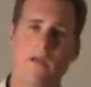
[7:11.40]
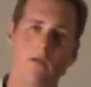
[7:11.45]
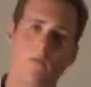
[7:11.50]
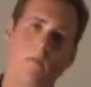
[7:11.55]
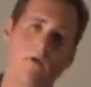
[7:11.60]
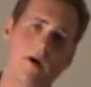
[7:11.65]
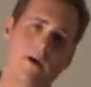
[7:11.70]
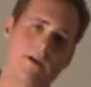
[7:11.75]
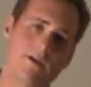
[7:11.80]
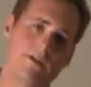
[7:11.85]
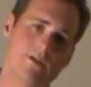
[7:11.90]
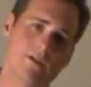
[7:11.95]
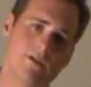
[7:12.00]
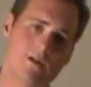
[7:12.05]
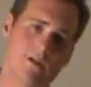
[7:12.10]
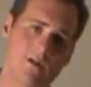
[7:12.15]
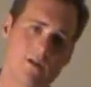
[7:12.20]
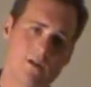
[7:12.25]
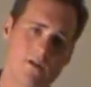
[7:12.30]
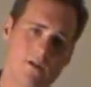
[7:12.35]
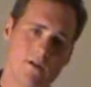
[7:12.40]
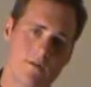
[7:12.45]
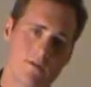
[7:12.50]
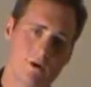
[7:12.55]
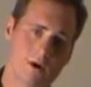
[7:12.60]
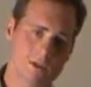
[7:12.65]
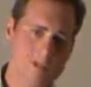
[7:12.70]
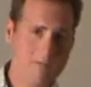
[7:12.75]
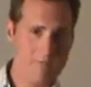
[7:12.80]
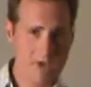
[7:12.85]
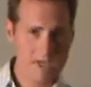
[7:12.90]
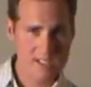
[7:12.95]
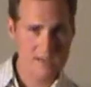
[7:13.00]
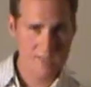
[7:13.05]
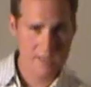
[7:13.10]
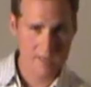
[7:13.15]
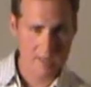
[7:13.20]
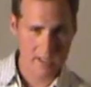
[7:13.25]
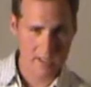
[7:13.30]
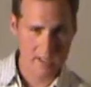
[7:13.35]
watch a
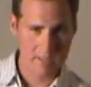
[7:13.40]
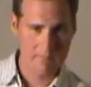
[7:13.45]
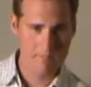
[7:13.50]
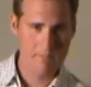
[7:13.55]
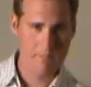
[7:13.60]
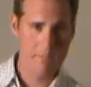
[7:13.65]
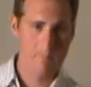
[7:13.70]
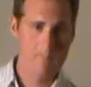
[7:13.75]
baseball game,